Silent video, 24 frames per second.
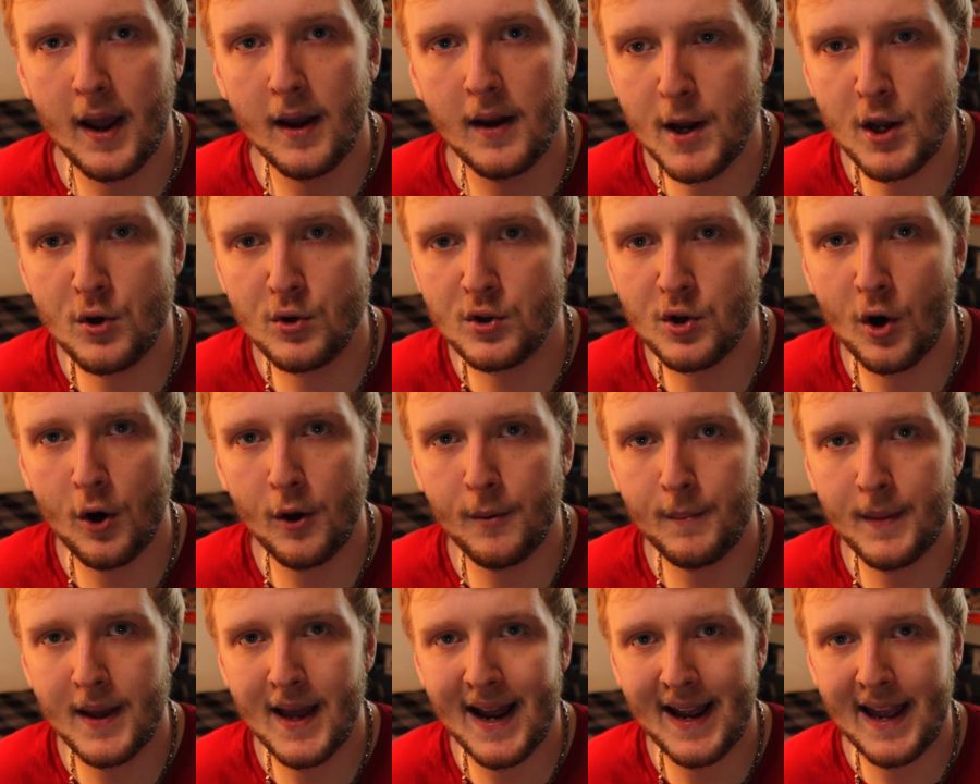But you told
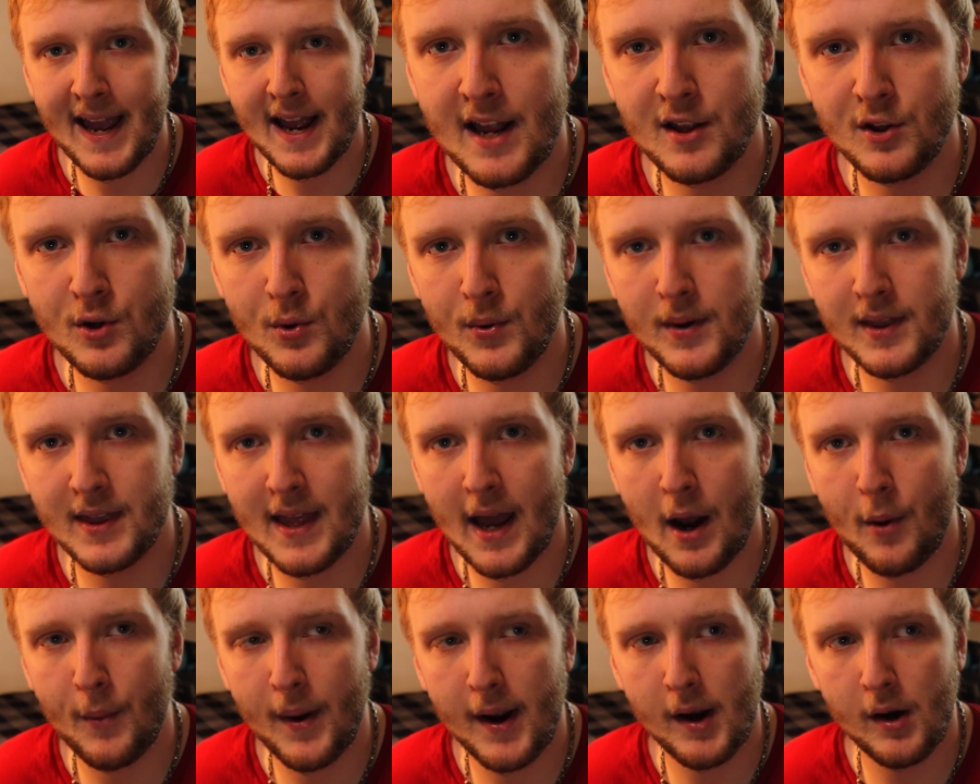me I can't do it
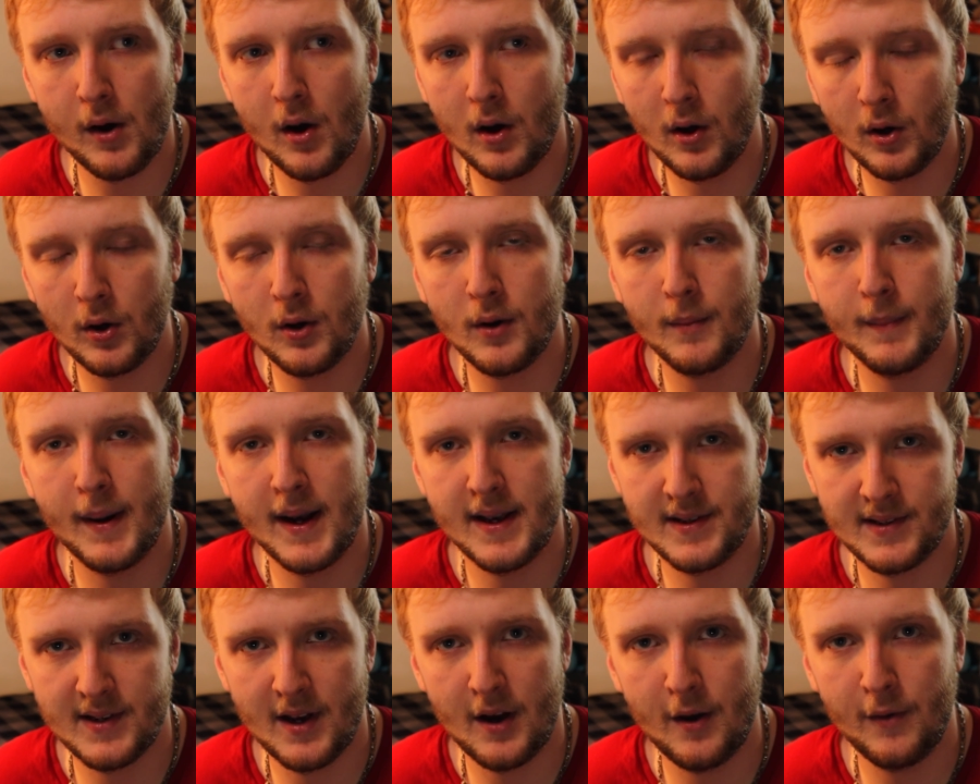that way or I'll hurt
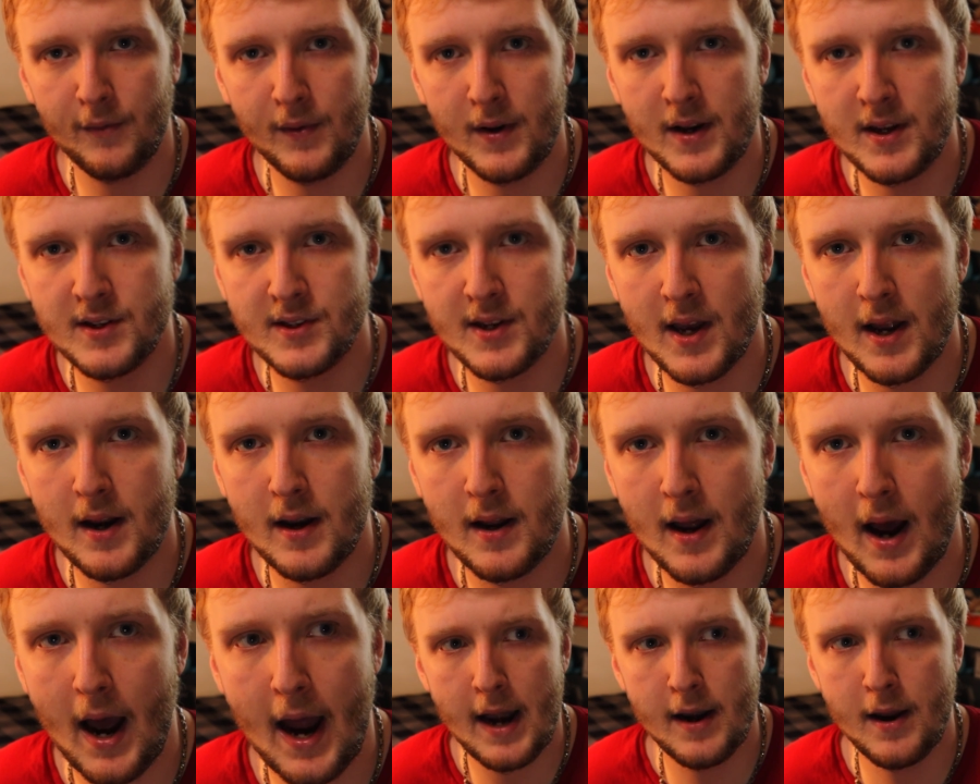myself." And he said,
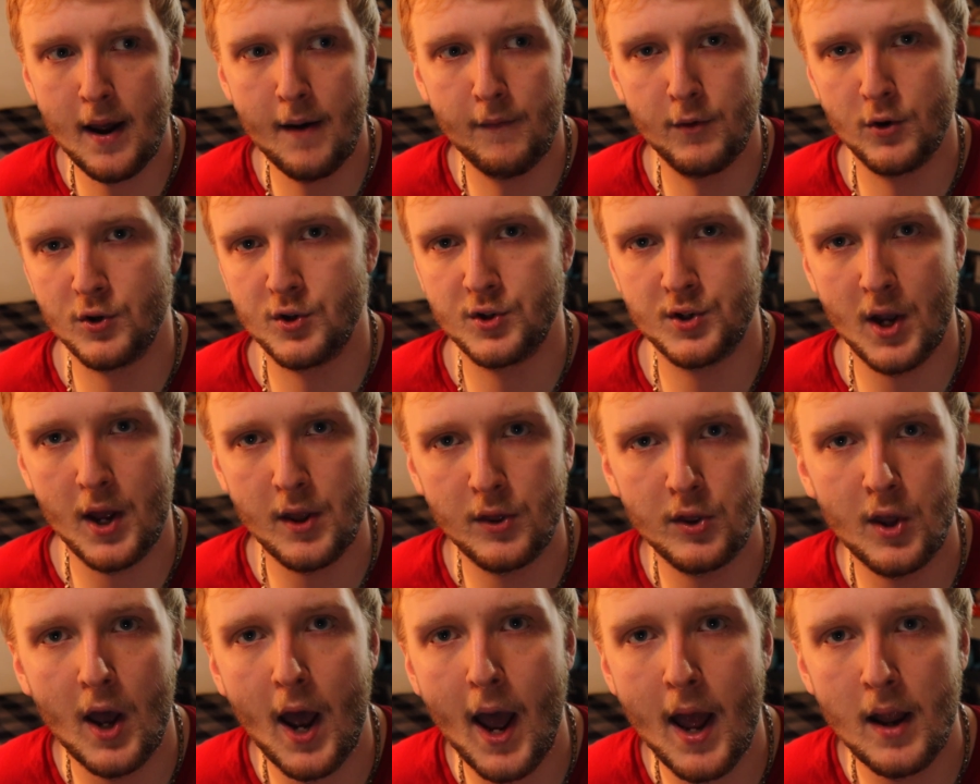"I never
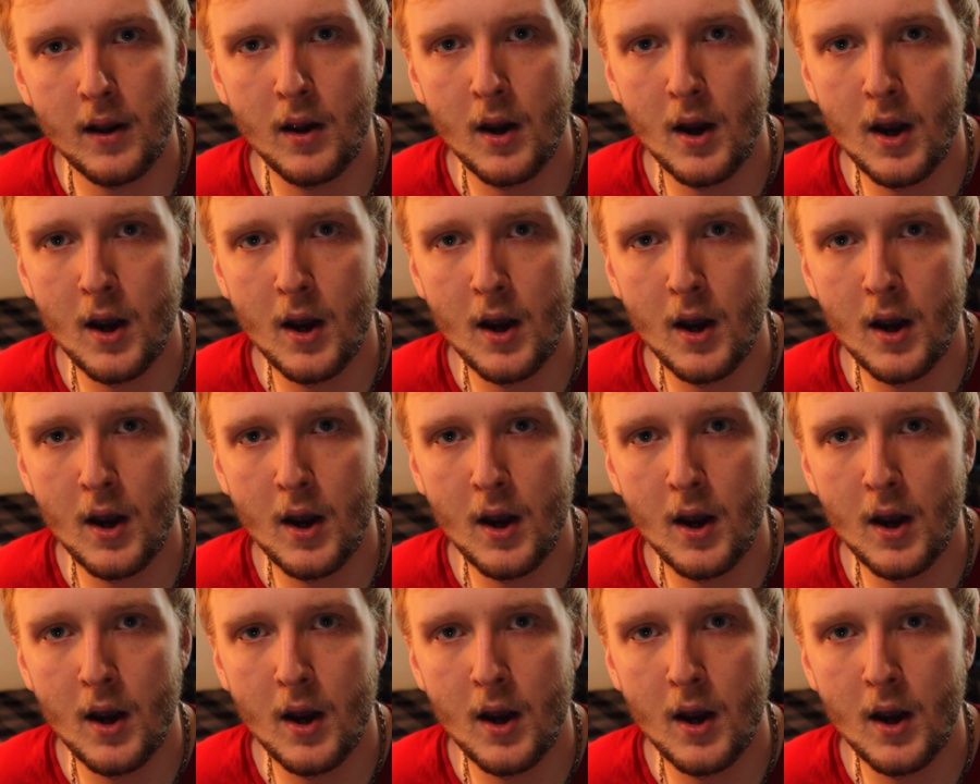said that.